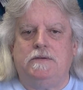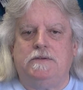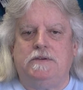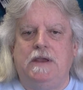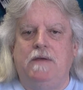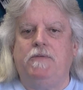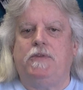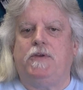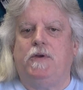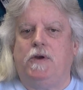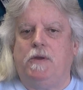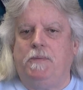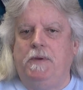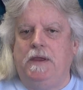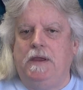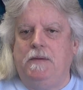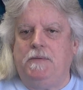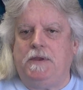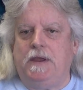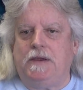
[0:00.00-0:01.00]
7:30
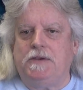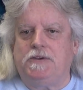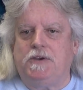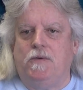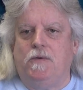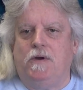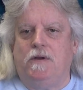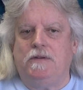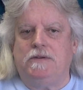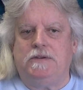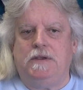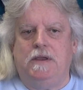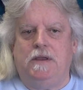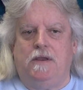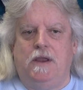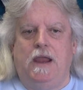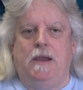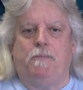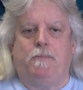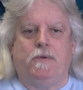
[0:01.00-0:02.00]
p.m. Tickets go on
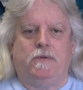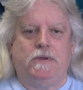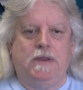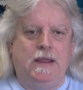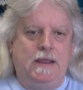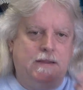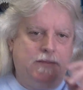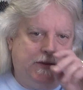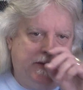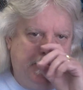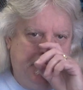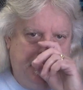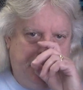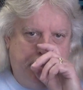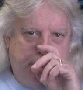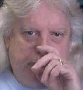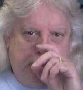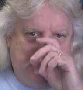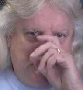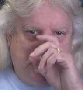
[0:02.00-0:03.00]
sale April 10th
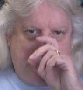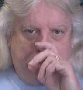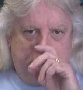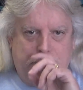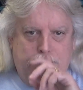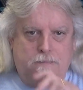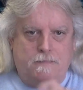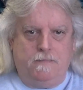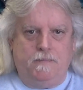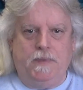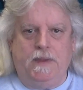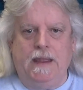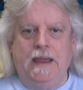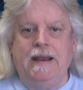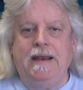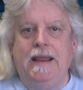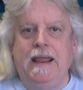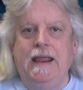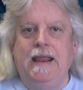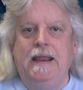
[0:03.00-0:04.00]

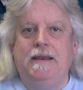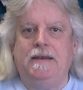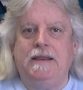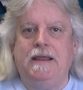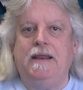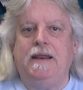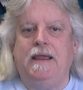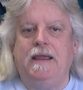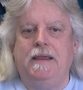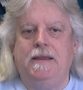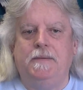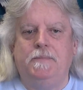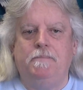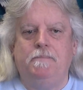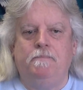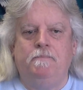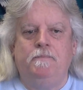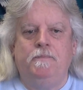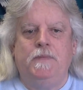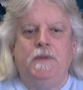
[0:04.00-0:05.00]
at 10 a.m.
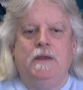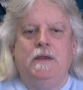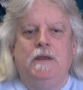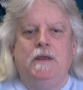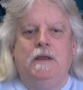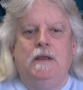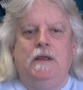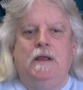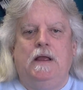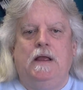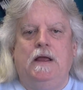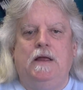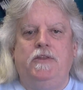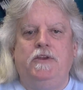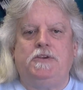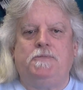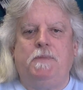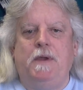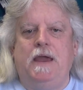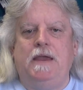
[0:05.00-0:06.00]

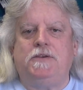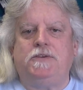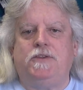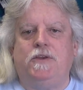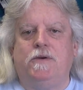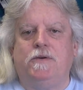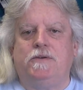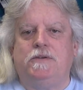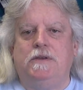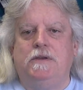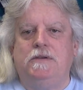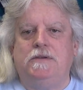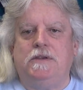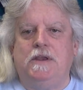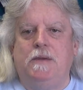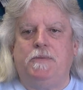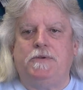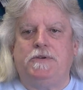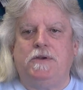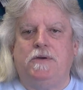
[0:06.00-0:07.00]
This past Thursday's
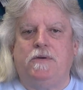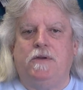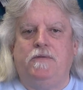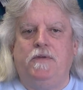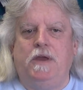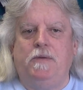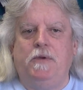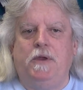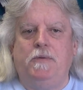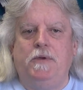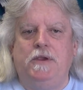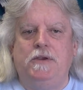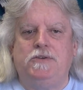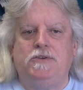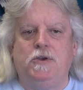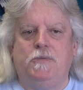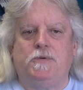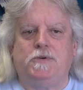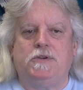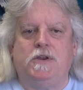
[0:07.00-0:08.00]
episode of WWE
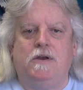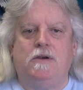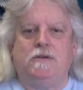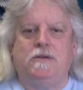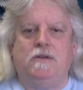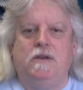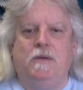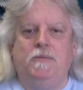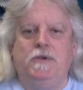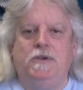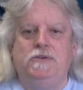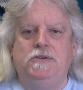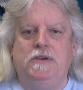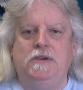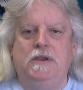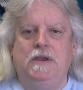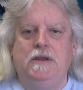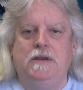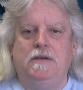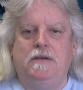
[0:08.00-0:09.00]
Superstars and
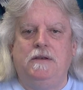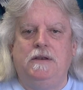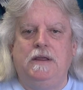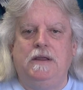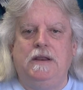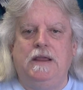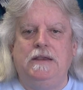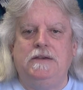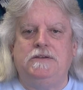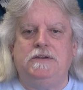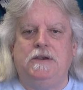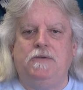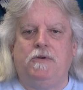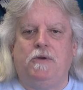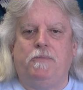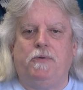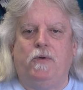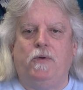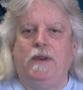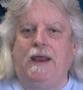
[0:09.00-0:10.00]
WGN did a
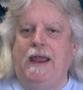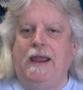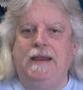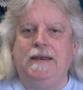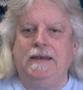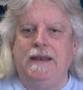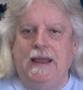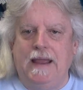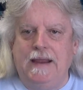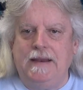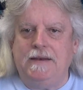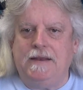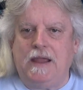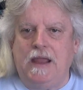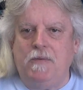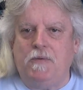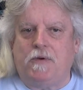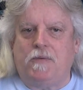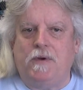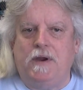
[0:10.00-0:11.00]
0.89
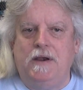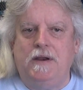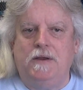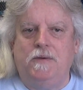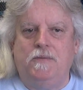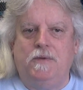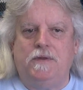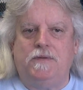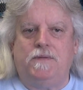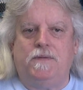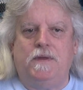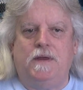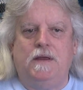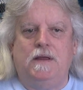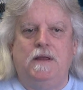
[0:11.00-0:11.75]
cable rating with